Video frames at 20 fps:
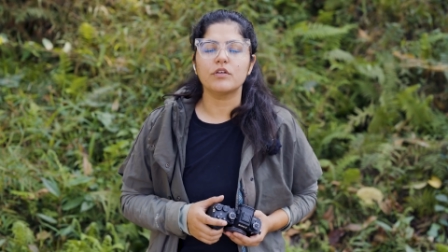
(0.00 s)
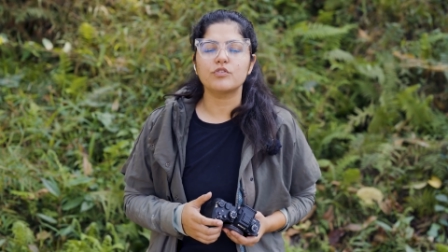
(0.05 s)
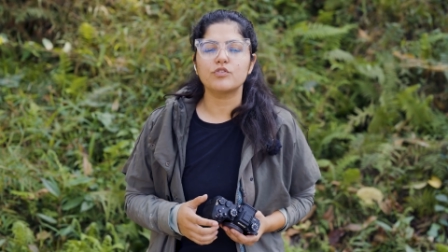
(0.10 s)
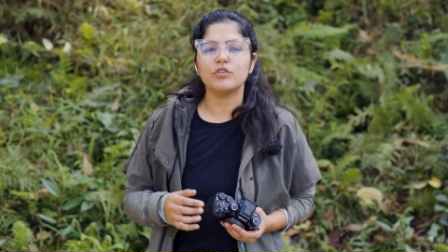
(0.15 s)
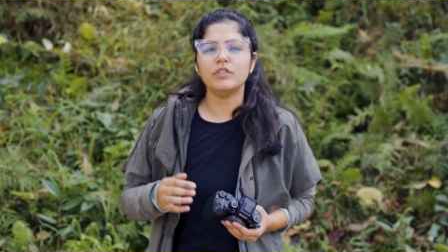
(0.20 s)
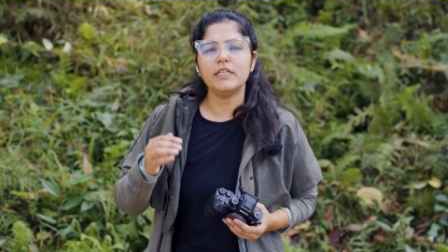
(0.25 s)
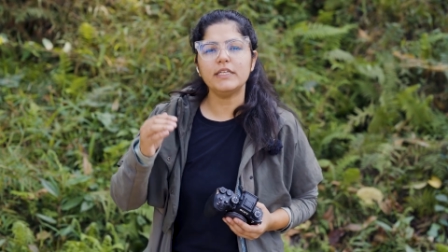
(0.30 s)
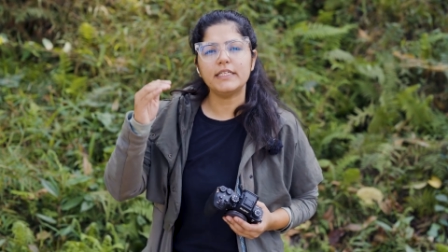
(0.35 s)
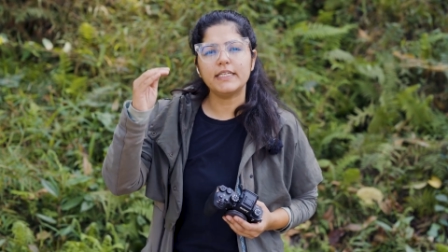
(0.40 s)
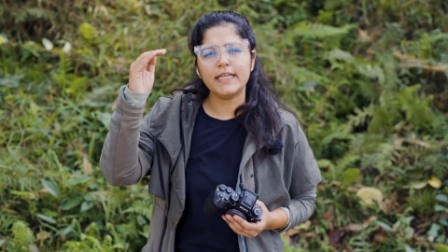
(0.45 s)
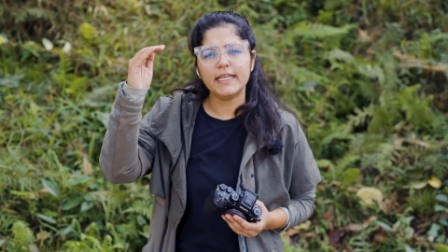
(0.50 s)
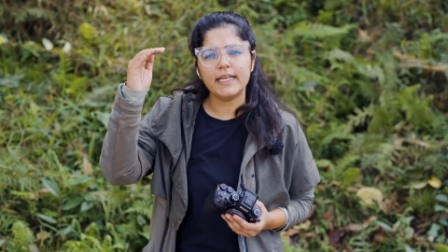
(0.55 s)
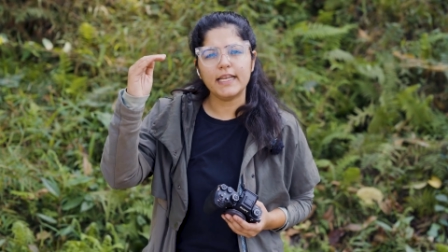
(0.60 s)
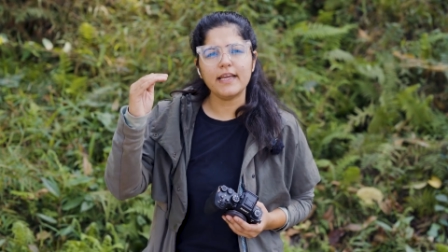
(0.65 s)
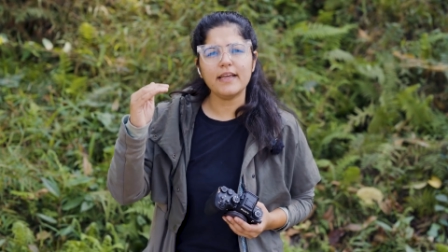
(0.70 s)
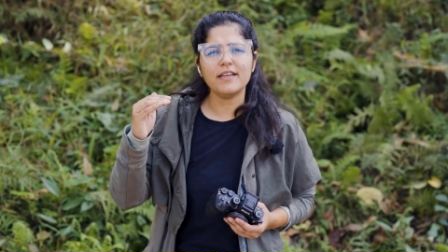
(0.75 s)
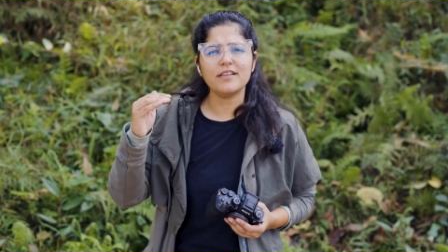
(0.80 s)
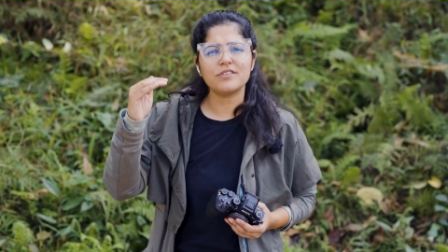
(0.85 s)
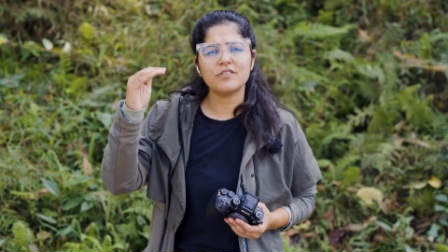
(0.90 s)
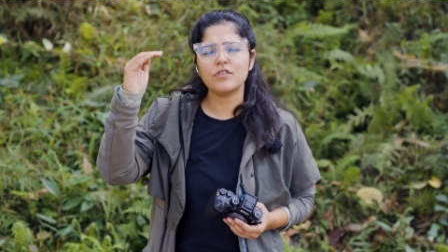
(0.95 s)
So the
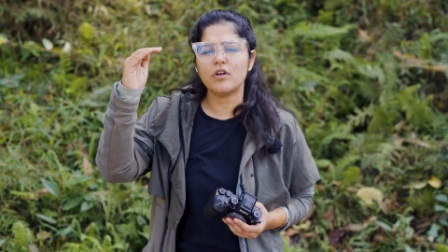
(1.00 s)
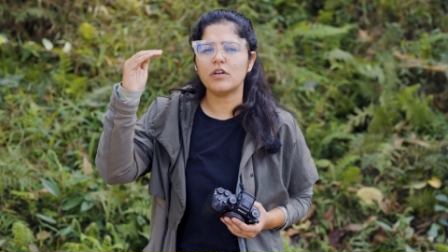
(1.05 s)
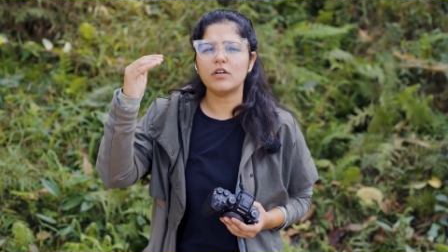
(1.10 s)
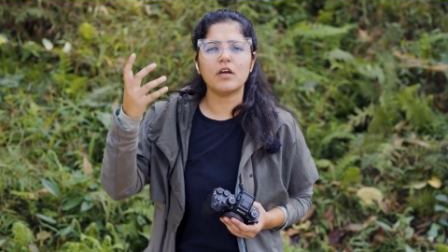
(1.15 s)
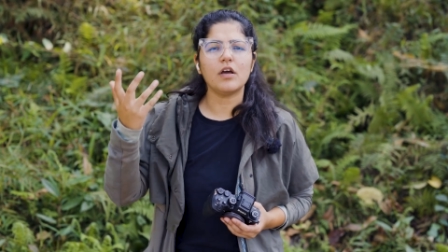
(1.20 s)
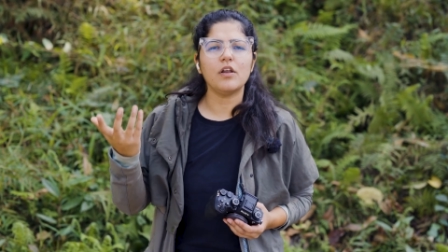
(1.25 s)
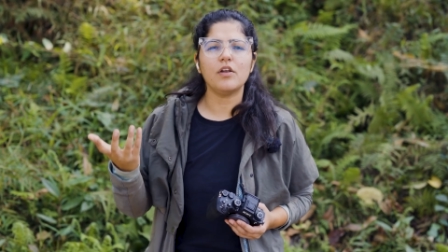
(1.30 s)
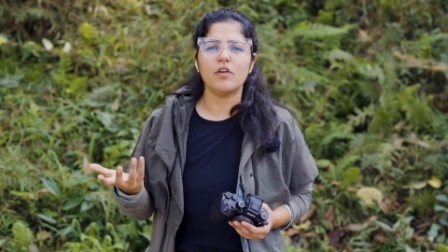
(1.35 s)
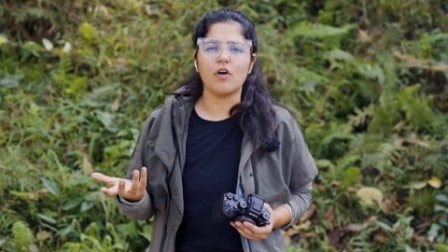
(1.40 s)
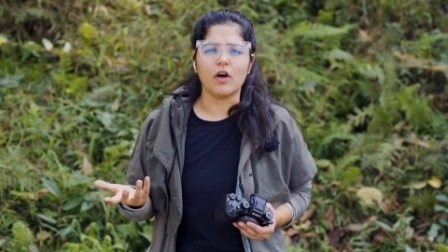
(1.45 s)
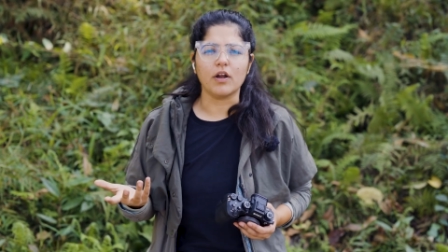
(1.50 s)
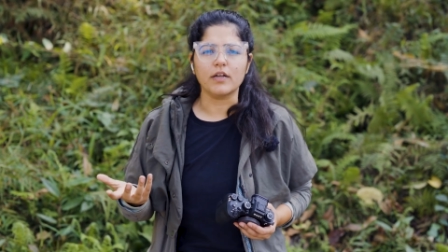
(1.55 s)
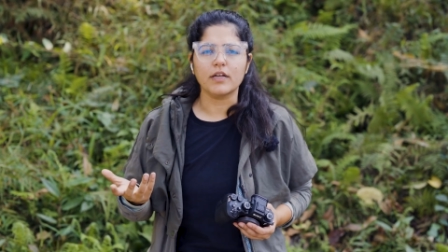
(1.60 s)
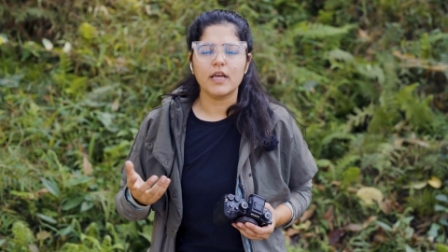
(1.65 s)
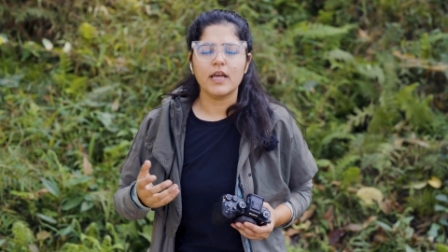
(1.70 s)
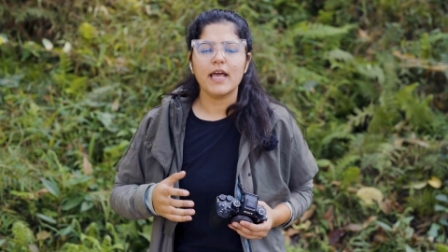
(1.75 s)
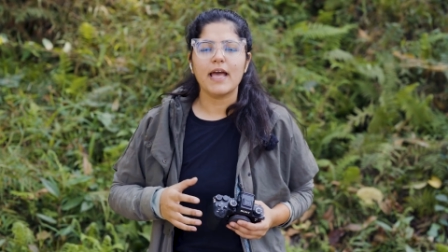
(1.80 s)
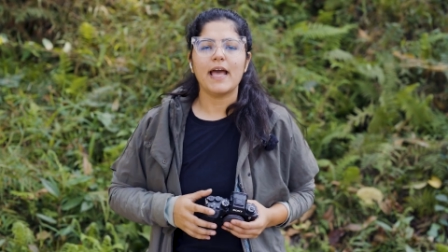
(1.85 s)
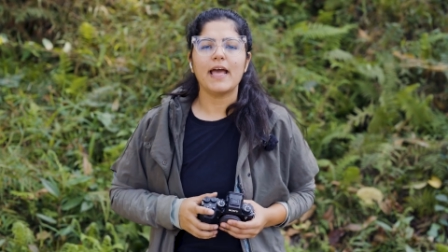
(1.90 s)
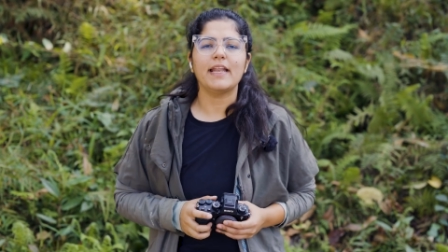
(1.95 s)
delay is not a lot,
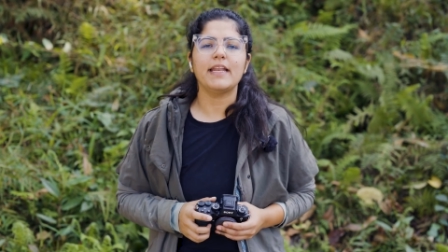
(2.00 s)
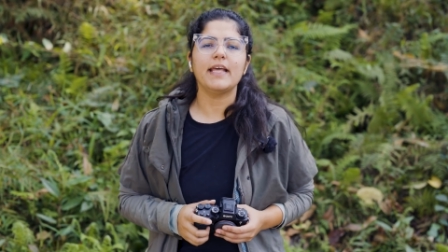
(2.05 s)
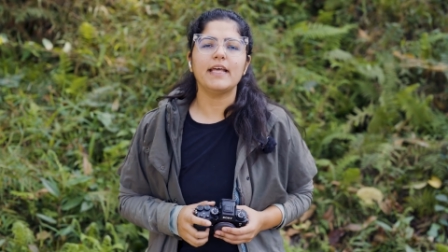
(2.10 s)
and